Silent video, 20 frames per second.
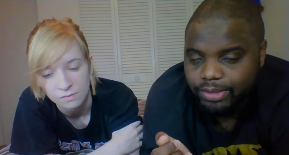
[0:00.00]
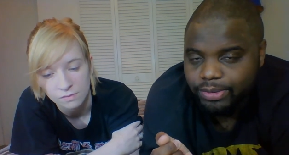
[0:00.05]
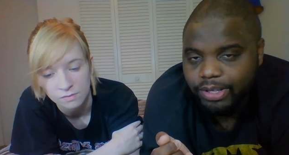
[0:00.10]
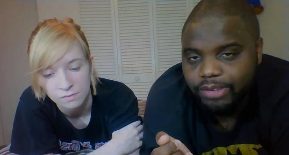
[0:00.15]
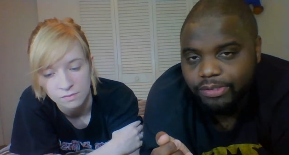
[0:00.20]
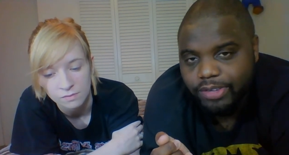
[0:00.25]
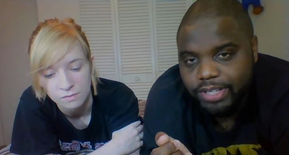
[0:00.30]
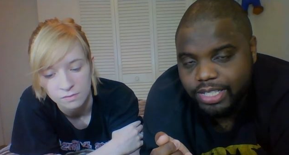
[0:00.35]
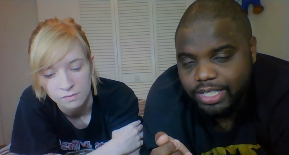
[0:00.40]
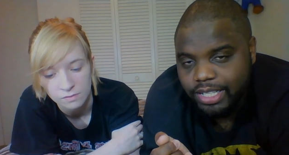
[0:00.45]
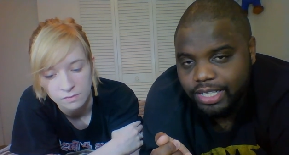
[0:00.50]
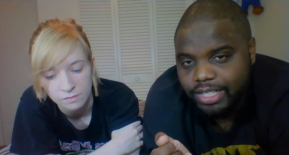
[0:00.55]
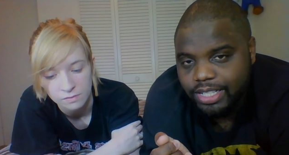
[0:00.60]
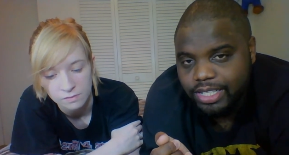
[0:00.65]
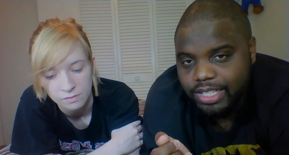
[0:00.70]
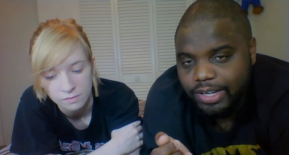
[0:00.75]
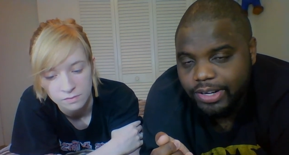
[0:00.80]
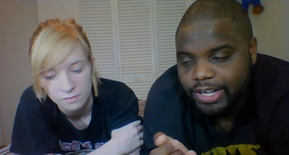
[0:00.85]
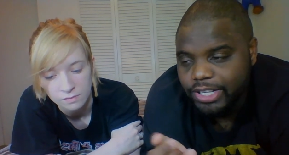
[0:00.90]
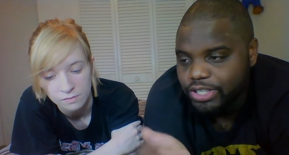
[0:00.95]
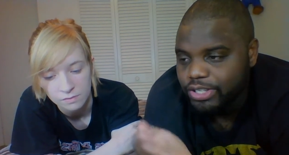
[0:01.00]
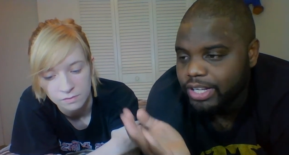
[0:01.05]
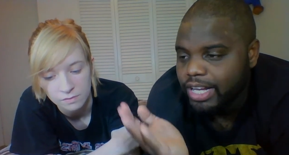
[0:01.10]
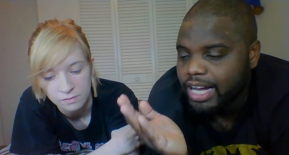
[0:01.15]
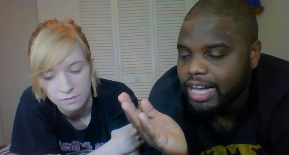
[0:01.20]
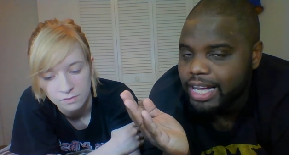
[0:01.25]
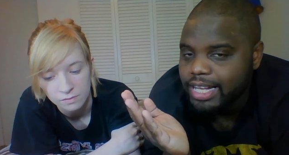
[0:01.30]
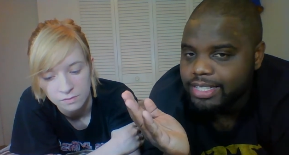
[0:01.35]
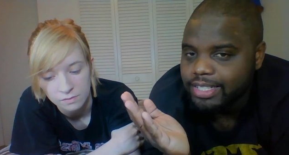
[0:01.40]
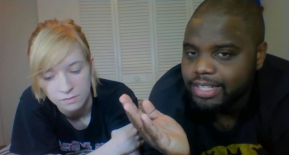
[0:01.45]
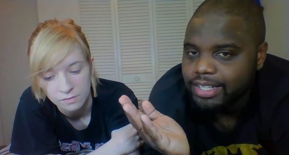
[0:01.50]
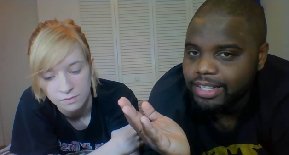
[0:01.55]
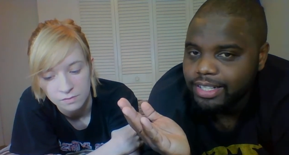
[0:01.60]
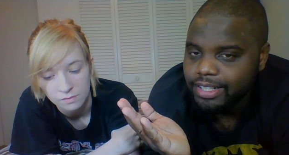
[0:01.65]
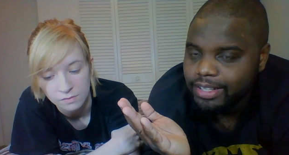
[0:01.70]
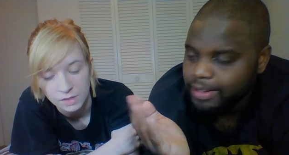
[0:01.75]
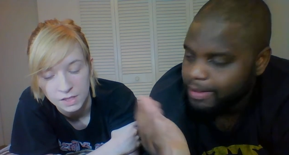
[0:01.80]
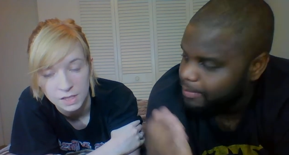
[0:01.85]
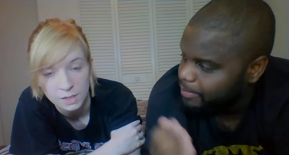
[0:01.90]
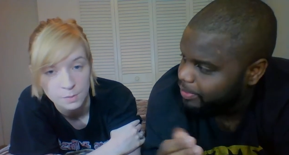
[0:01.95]
Speaker 1: revisiting the series. You guys,
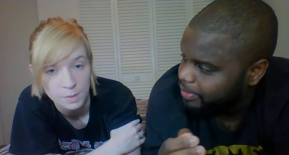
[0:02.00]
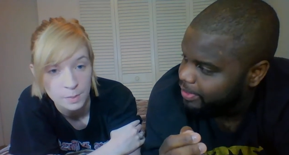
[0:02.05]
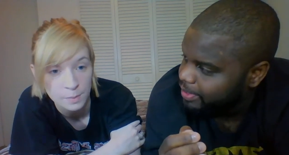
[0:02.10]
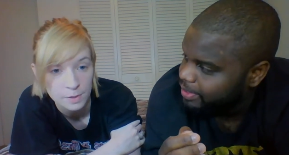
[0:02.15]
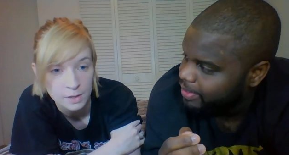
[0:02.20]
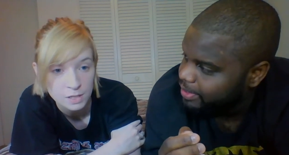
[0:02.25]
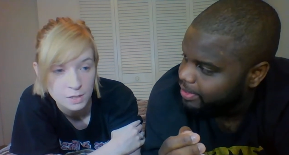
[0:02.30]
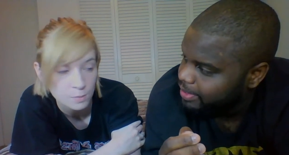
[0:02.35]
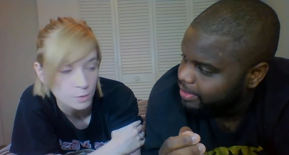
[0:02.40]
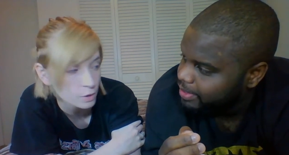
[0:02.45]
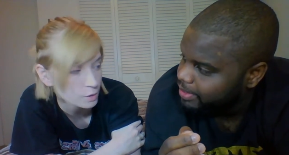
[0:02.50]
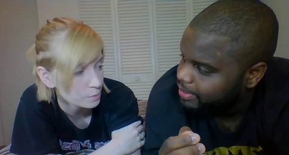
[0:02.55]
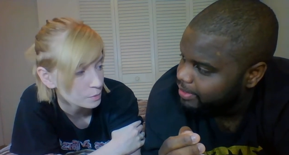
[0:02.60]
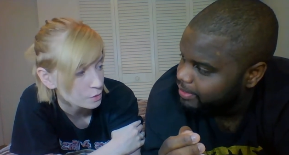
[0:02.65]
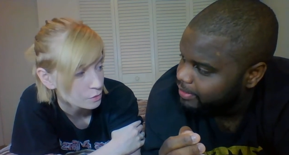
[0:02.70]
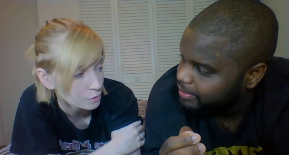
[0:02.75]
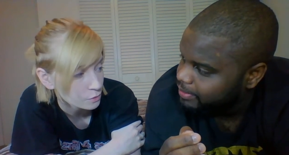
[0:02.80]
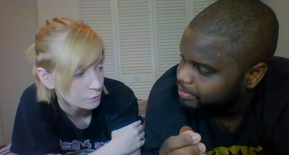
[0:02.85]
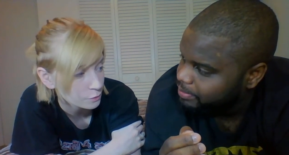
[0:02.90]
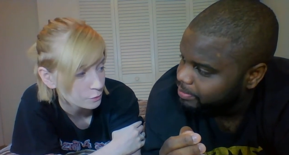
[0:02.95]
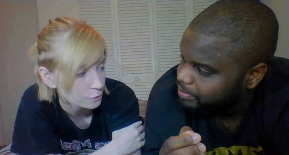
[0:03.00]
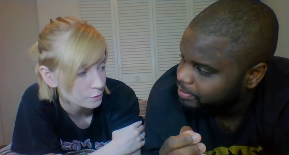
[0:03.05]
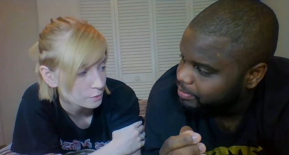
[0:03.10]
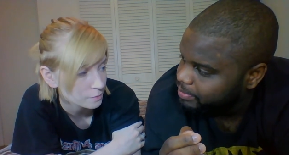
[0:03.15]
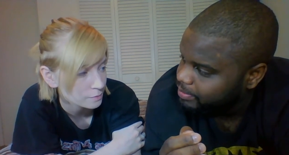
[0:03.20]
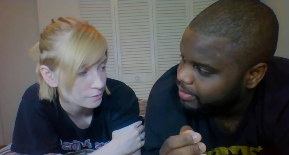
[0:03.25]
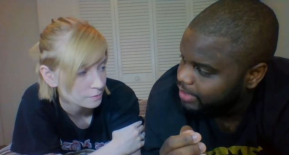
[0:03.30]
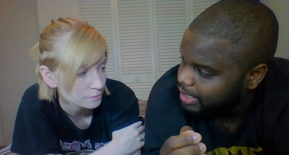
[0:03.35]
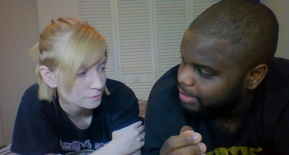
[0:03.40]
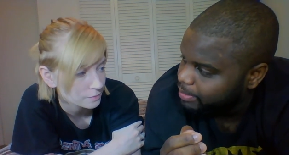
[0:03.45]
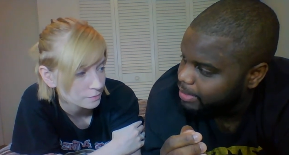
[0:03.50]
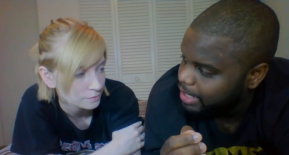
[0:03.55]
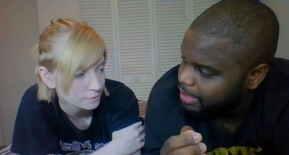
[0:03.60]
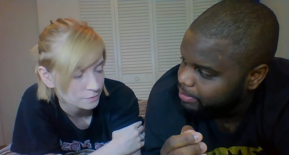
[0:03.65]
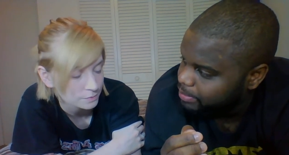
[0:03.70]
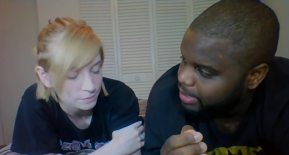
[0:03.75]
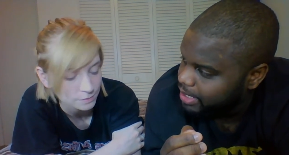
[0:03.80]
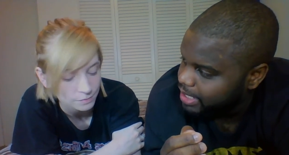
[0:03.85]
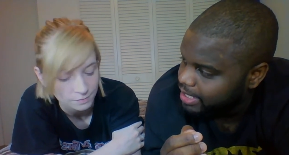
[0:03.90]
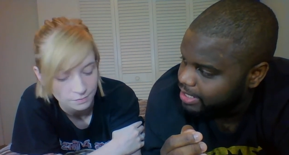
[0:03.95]
Speaker 2: this might be a smart move.
Speaker 1: It
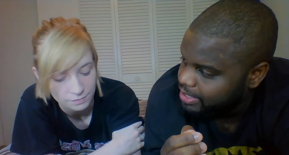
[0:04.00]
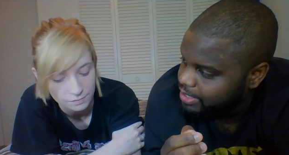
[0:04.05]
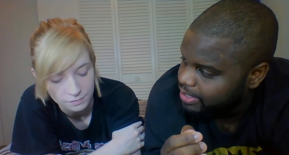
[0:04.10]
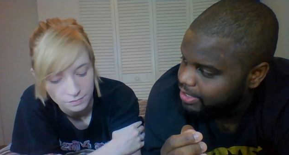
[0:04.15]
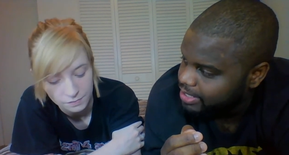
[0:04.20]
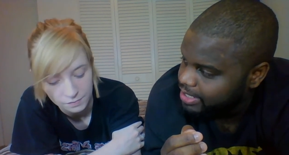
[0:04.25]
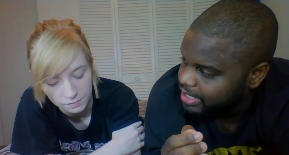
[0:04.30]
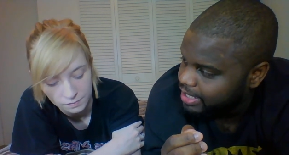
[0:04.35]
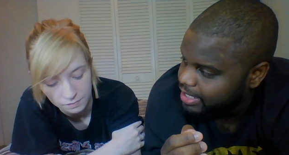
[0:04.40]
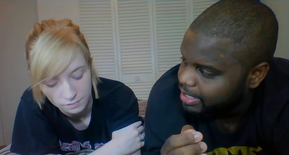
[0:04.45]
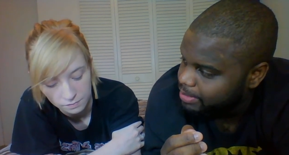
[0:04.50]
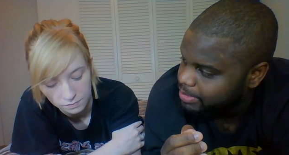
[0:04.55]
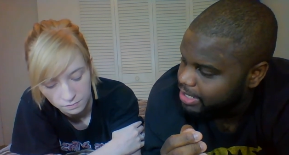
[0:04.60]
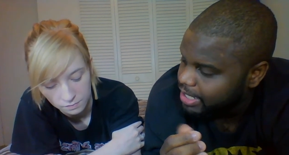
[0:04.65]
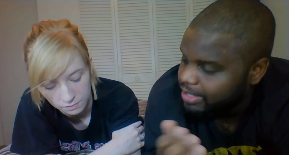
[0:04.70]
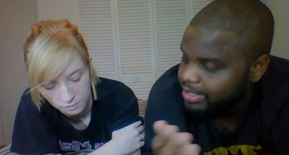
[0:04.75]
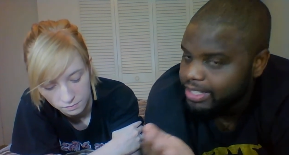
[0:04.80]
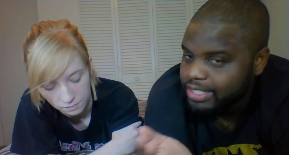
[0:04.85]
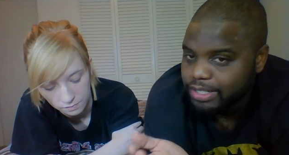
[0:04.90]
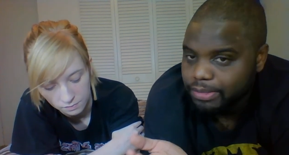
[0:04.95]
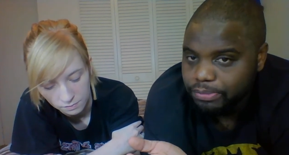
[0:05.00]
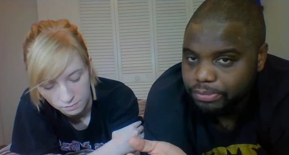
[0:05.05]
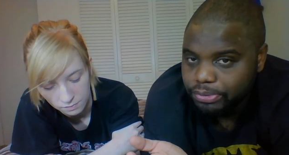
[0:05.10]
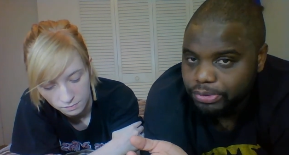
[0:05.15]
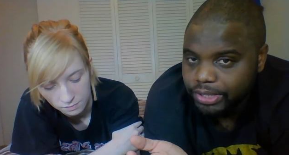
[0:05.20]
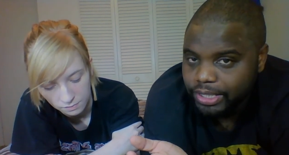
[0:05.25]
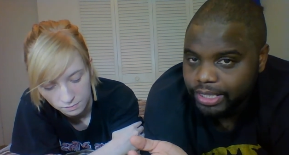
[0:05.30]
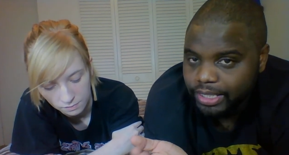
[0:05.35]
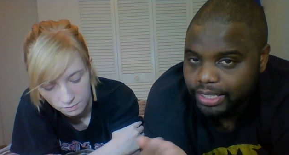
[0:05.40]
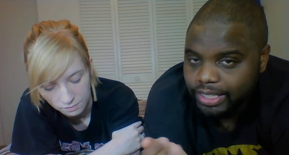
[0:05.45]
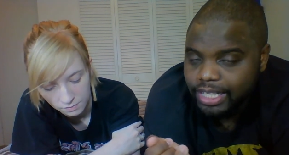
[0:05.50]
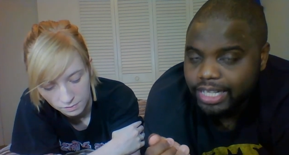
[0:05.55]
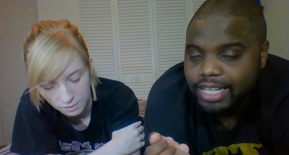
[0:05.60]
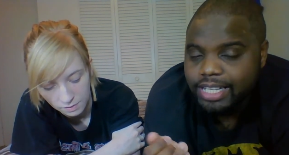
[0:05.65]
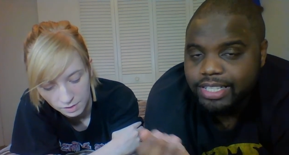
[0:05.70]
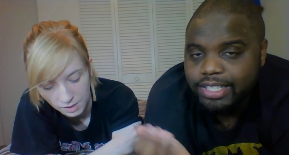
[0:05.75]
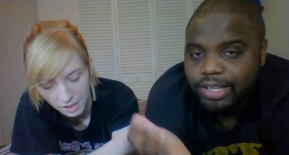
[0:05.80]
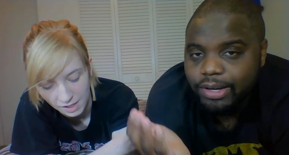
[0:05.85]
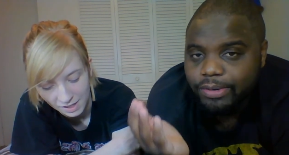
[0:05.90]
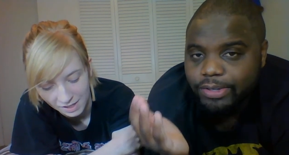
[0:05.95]
might be as long as it comes out and is complete. Let
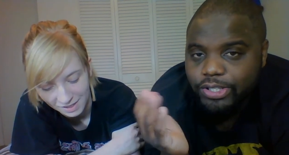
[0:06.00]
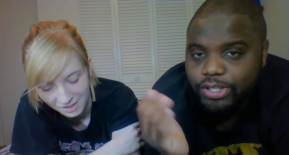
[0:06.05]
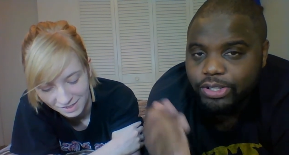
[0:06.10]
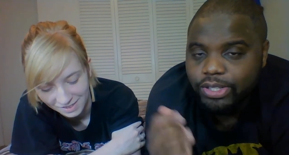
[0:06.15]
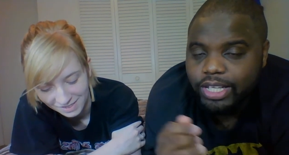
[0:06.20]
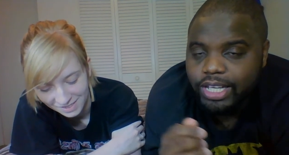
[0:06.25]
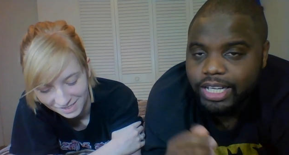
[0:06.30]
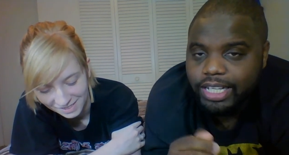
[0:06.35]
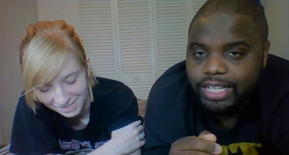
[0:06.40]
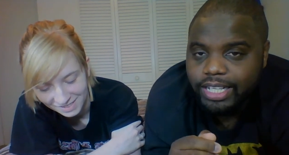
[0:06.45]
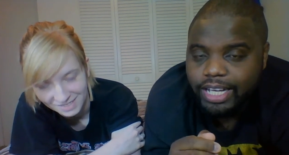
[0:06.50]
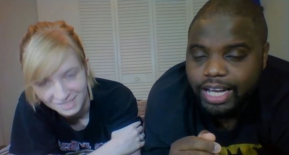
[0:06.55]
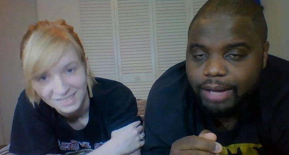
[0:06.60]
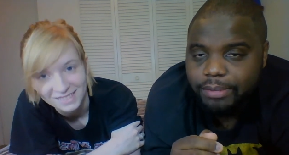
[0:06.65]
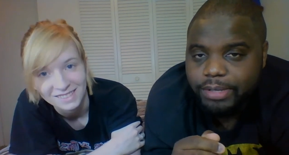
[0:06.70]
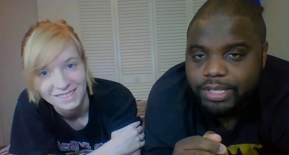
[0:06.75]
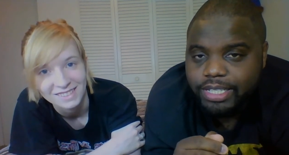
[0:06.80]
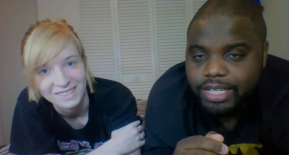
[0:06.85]
us know what you think in the comment